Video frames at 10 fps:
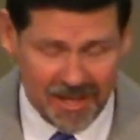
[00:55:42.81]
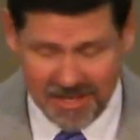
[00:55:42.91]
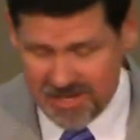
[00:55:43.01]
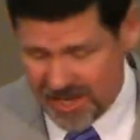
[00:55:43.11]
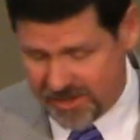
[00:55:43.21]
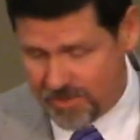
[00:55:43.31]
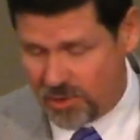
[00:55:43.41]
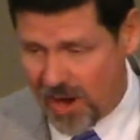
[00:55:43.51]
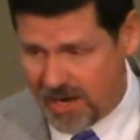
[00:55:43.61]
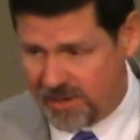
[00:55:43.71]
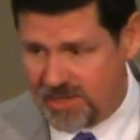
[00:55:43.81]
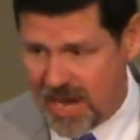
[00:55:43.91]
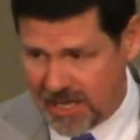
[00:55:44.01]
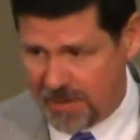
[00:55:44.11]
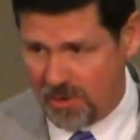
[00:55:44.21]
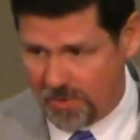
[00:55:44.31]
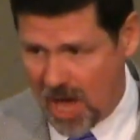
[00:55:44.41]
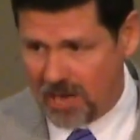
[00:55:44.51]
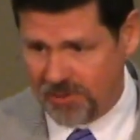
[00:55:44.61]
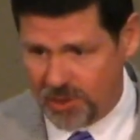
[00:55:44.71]
At least let them train it, then take it to the bedroom,
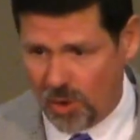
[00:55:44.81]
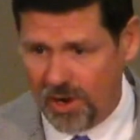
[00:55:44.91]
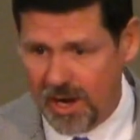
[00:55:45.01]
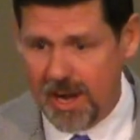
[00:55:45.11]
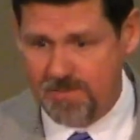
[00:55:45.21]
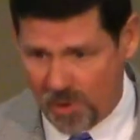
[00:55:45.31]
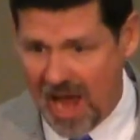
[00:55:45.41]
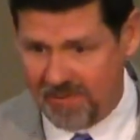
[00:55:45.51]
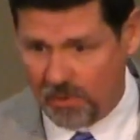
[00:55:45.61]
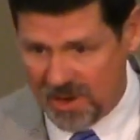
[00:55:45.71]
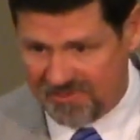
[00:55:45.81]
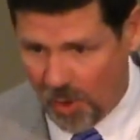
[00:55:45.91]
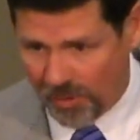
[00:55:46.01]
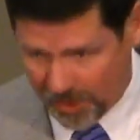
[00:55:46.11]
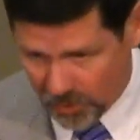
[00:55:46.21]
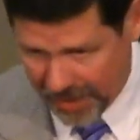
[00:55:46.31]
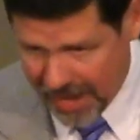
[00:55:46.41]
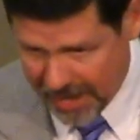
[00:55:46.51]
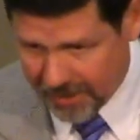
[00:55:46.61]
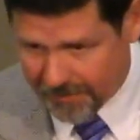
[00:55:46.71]
lock the door, in private, refold it,
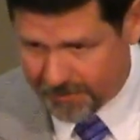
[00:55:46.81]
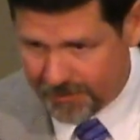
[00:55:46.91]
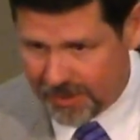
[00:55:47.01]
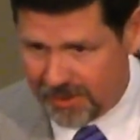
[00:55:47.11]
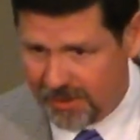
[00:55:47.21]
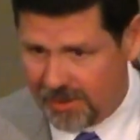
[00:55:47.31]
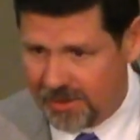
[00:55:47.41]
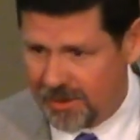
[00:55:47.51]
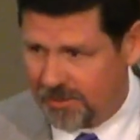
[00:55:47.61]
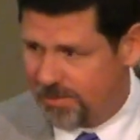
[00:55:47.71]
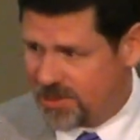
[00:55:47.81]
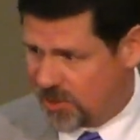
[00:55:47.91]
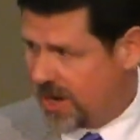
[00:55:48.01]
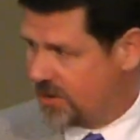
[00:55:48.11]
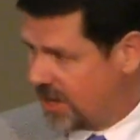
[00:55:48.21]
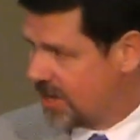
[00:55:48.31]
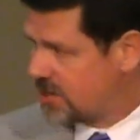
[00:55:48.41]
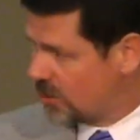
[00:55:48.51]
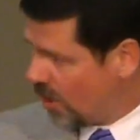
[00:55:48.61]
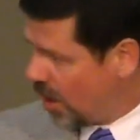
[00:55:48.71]
okay? But train your
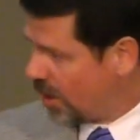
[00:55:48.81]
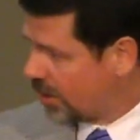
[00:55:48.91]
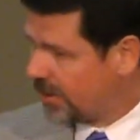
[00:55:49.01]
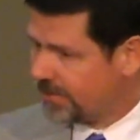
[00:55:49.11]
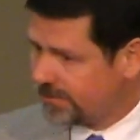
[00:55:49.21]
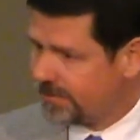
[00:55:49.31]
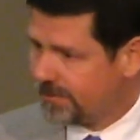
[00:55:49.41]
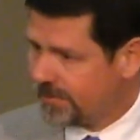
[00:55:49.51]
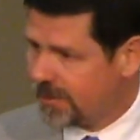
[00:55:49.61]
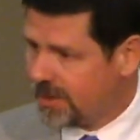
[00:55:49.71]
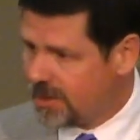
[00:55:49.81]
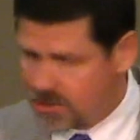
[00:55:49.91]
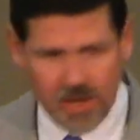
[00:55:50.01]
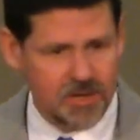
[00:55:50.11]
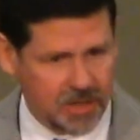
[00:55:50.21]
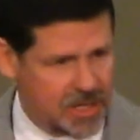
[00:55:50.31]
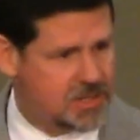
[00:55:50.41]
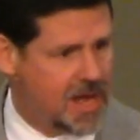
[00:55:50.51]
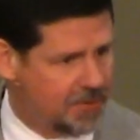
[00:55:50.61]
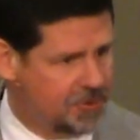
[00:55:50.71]
kids to work. Train your
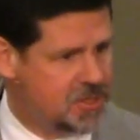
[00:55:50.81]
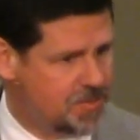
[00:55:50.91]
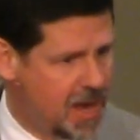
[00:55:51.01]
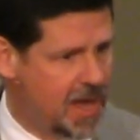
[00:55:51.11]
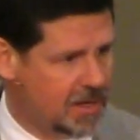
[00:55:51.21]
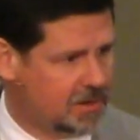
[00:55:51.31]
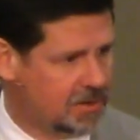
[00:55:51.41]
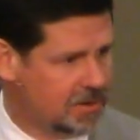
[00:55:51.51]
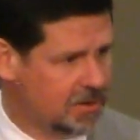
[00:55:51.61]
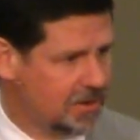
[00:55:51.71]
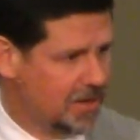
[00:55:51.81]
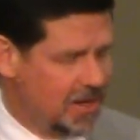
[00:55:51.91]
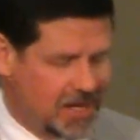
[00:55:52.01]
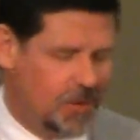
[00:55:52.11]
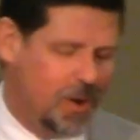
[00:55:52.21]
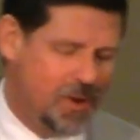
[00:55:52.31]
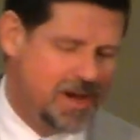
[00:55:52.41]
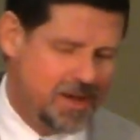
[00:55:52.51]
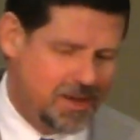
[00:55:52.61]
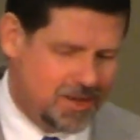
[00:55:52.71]
kids to have respect. You know what
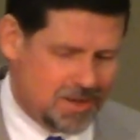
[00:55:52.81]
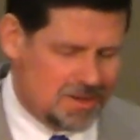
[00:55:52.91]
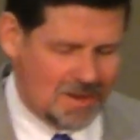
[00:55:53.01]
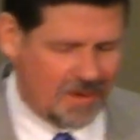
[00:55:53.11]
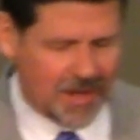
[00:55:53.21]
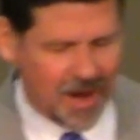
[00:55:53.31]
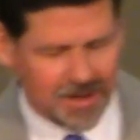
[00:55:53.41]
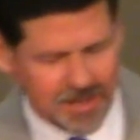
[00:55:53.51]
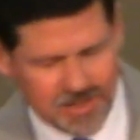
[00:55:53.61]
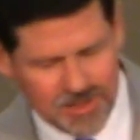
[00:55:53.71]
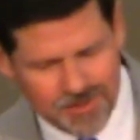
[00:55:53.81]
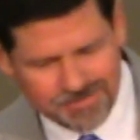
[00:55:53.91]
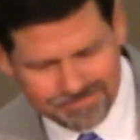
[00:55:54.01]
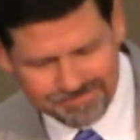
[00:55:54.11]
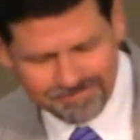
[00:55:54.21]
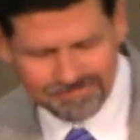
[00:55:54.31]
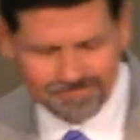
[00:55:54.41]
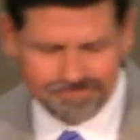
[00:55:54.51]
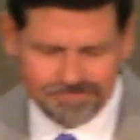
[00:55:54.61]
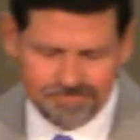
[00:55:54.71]
we never let our kids do?
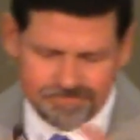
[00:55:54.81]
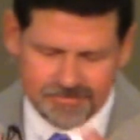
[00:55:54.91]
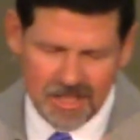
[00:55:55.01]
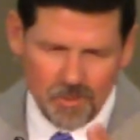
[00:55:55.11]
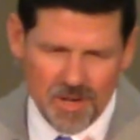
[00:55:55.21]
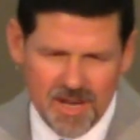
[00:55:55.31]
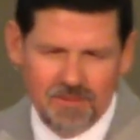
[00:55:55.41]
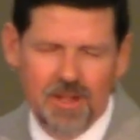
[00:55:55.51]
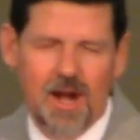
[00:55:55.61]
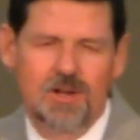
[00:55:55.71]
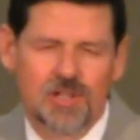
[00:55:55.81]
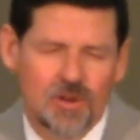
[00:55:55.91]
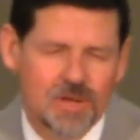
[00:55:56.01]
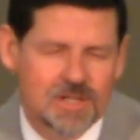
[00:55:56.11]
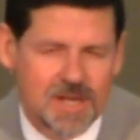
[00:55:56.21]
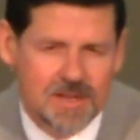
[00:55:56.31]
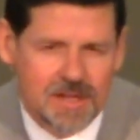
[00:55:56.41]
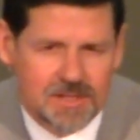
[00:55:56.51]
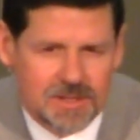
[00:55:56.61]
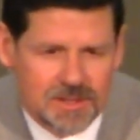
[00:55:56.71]
We never let our children say
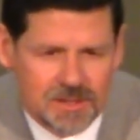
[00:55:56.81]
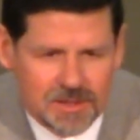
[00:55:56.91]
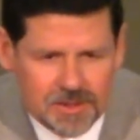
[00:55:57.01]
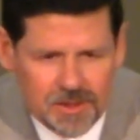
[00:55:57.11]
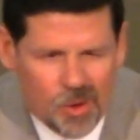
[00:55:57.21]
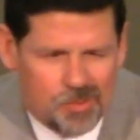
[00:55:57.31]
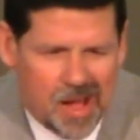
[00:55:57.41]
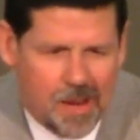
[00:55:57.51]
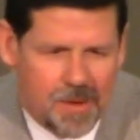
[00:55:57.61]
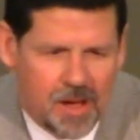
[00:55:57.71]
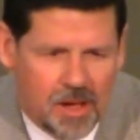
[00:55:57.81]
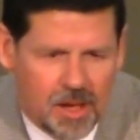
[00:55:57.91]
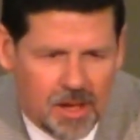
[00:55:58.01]
this. Obama.